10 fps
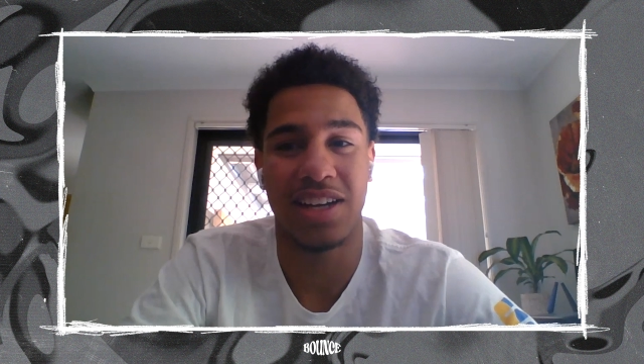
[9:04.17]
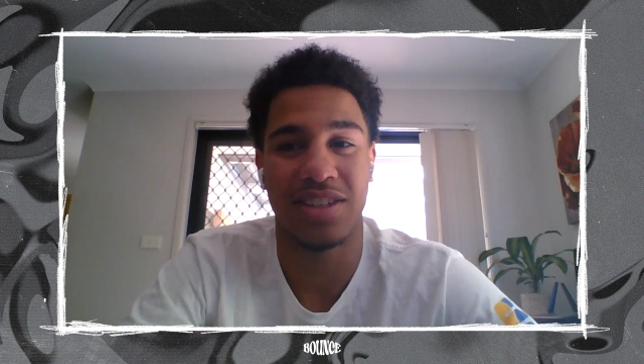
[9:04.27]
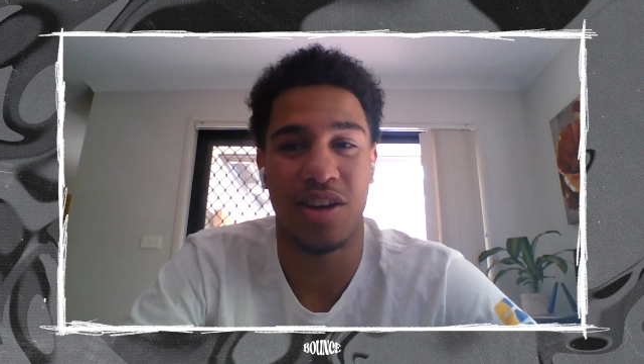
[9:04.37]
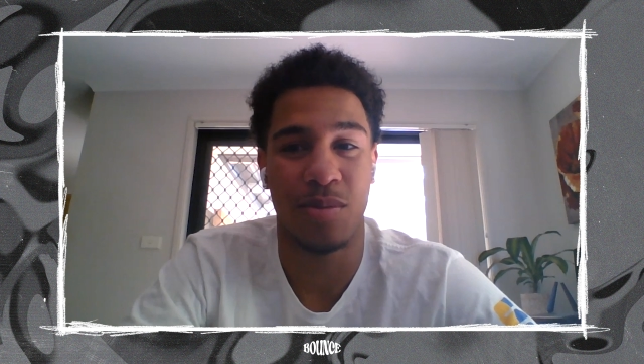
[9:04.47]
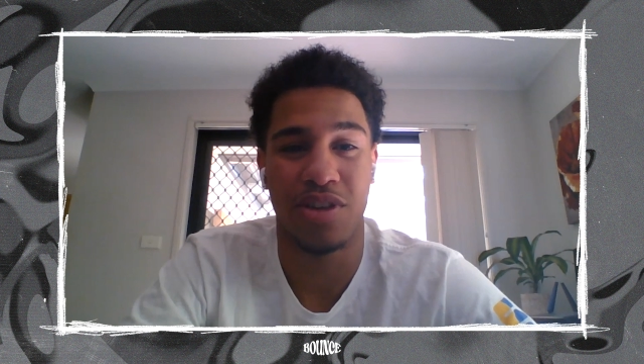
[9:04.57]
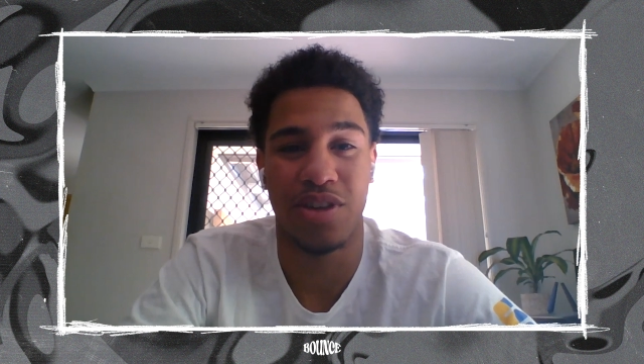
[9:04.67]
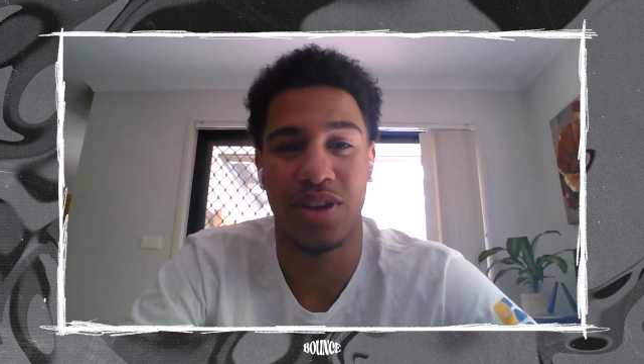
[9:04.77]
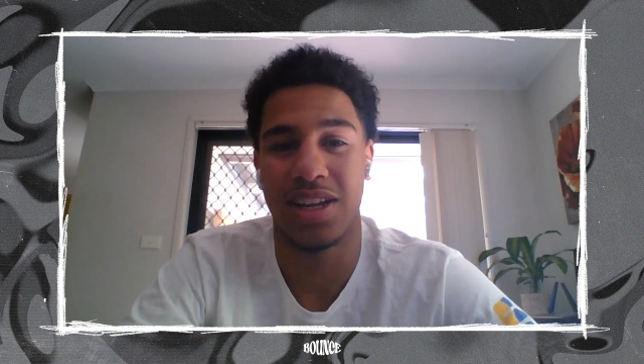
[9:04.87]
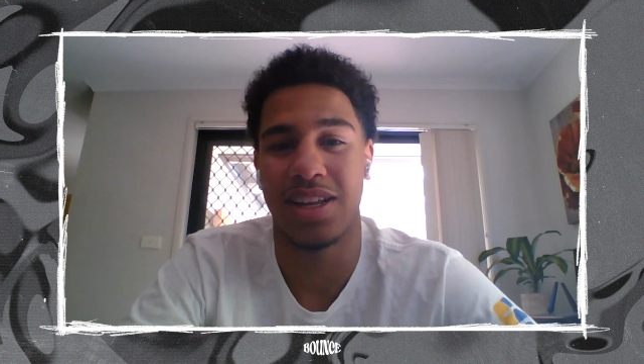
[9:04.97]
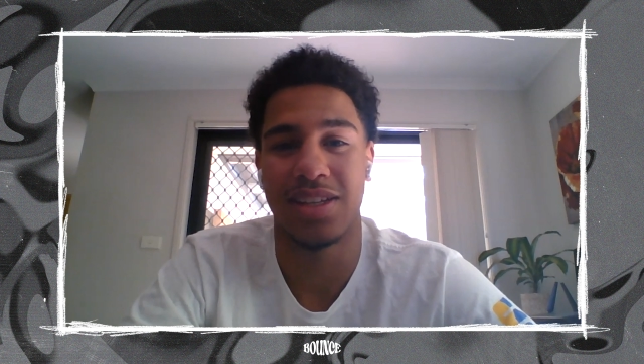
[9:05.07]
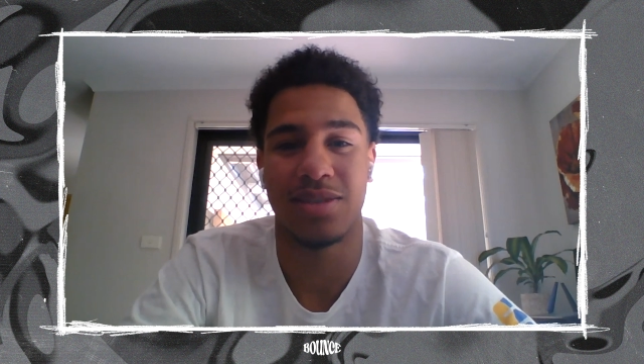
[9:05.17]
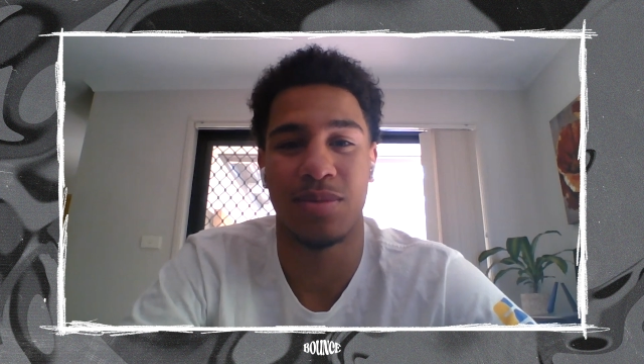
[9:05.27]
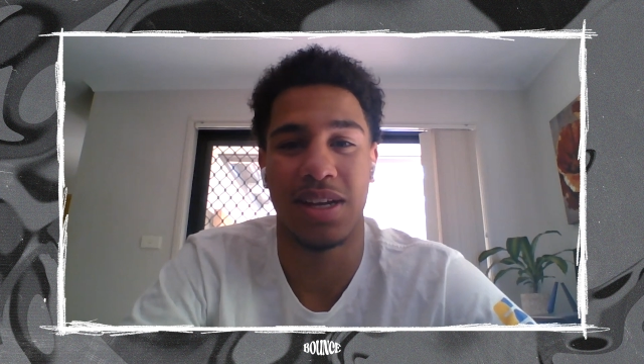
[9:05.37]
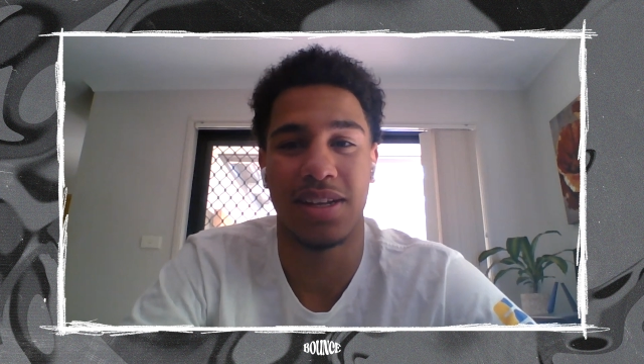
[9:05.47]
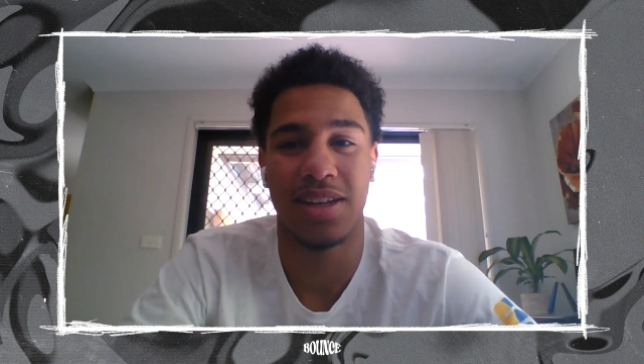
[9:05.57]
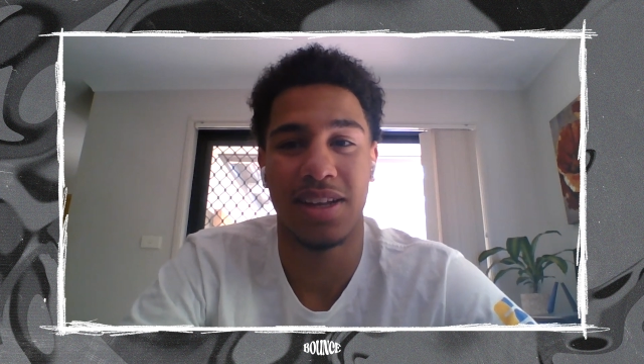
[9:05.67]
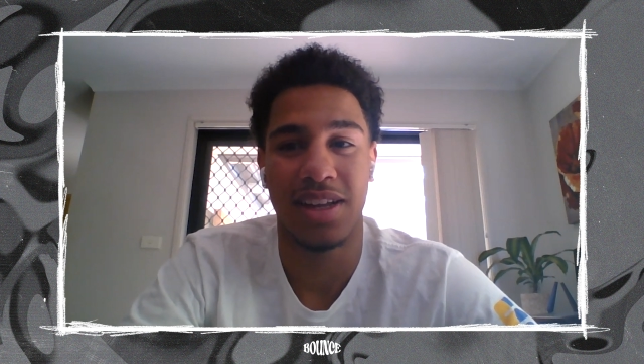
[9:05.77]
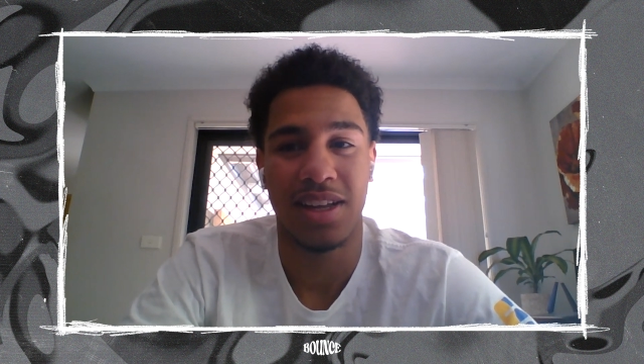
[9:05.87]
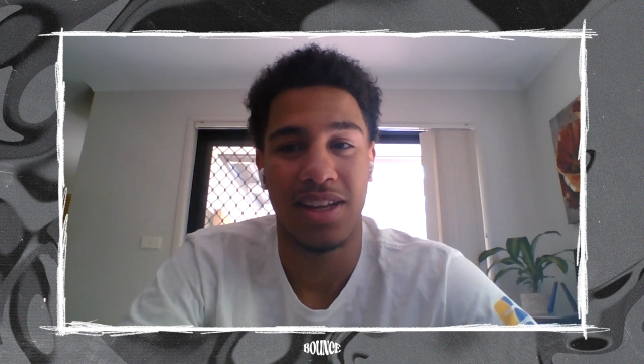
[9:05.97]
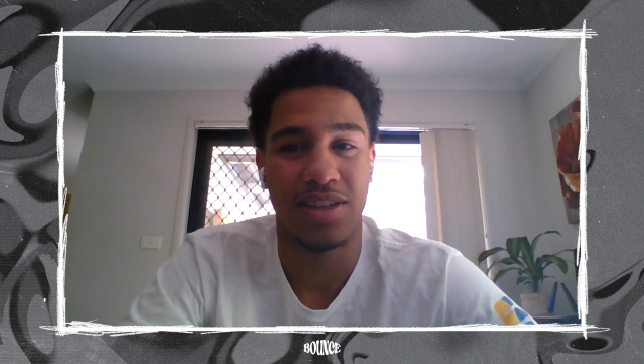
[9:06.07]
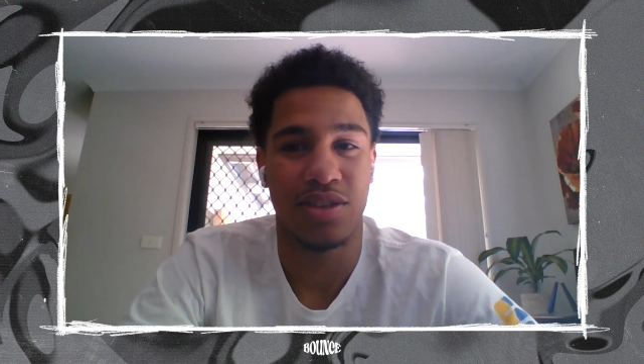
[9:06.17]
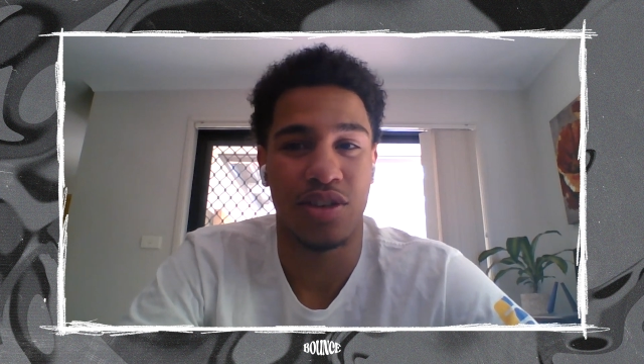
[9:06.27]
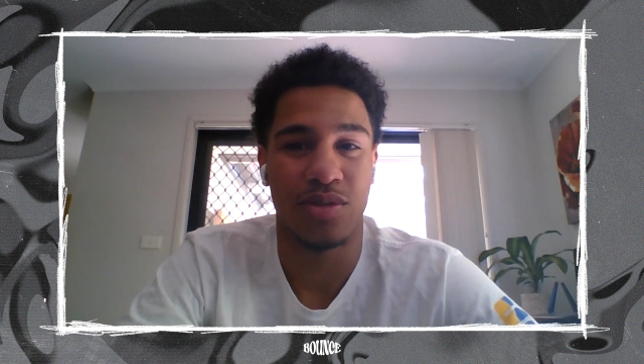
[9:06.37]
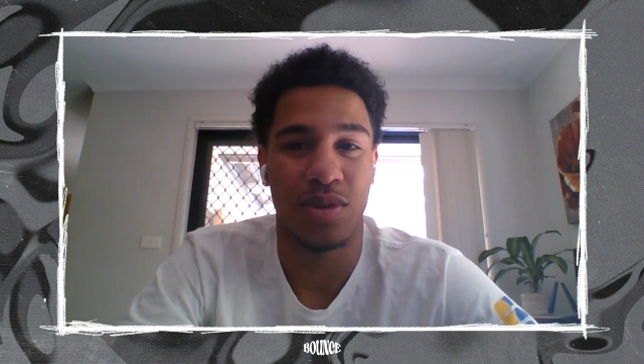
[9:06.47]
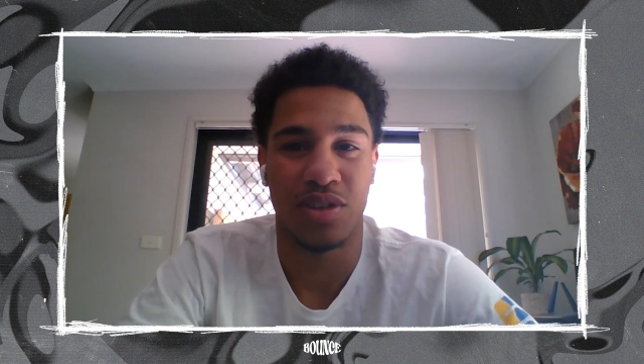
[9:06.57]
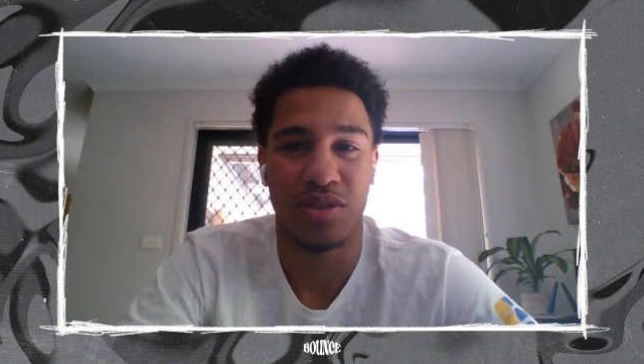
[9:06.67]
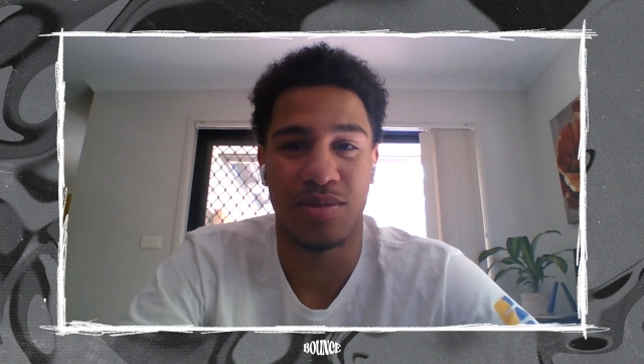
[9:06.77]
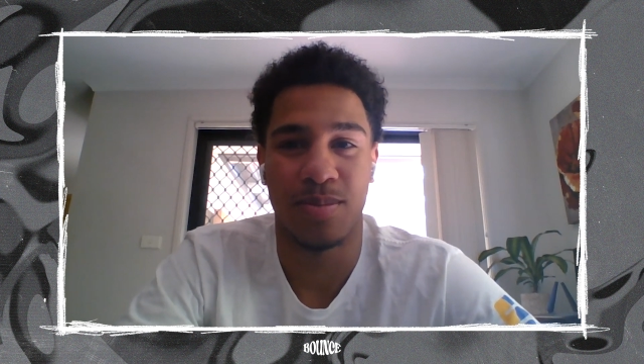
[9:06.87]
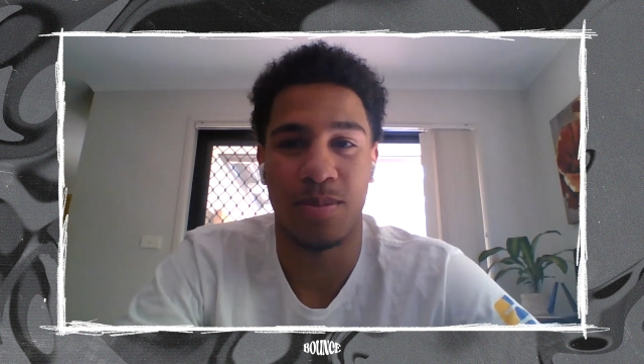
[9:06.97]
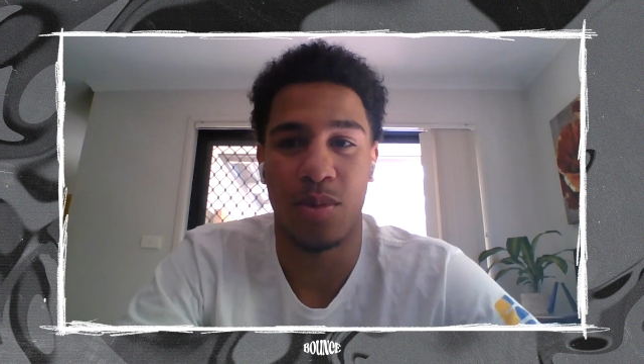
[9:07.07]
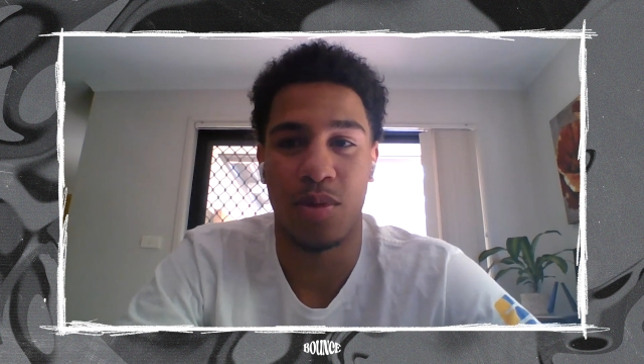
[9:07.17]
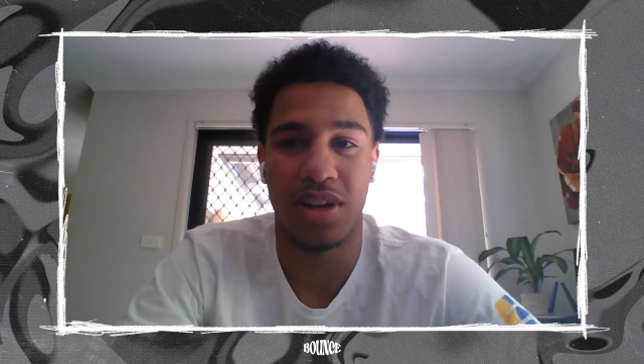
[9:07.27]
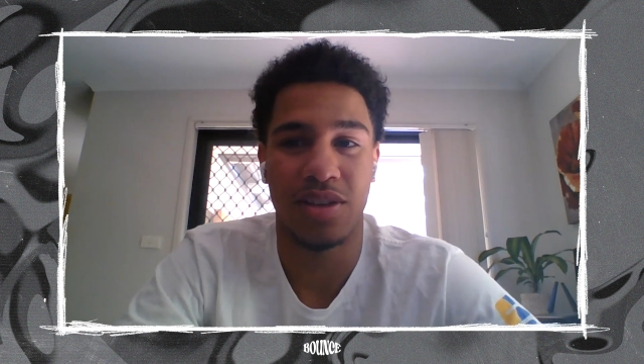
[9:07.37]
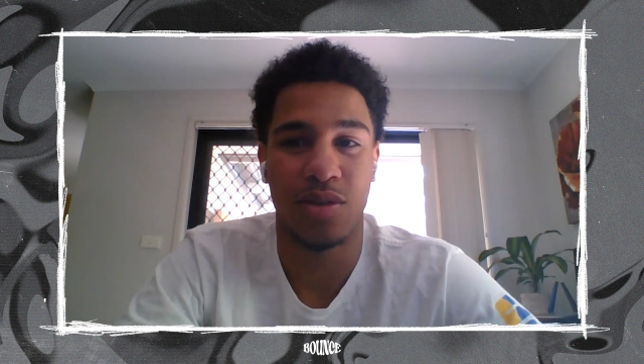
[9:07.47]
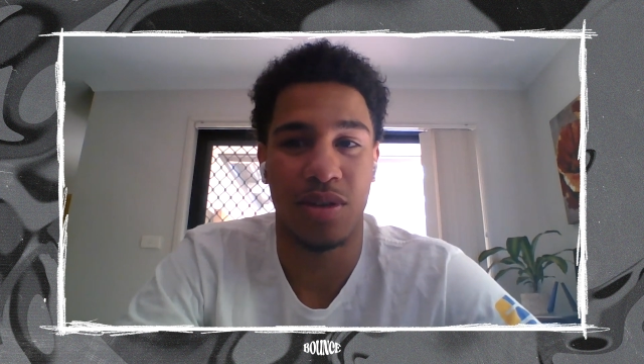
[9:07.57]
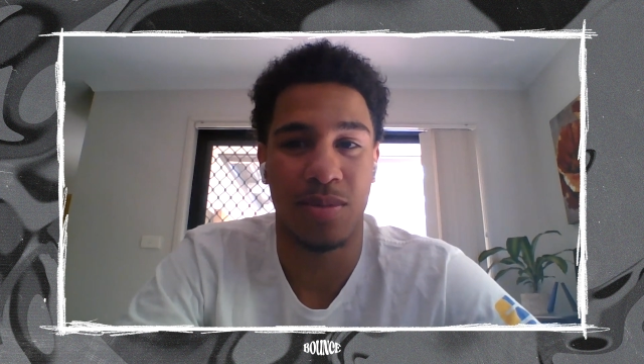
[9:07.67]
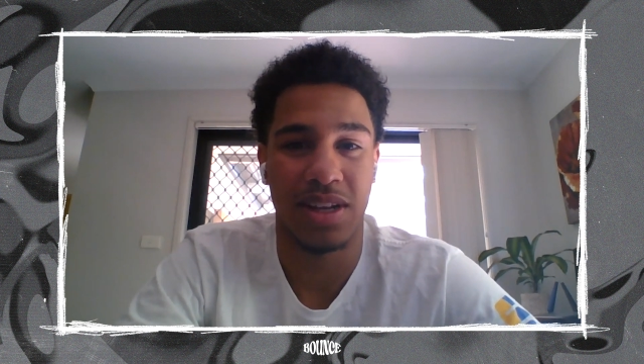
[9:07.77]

crazy the opportunity is, but it's because we're just born into it.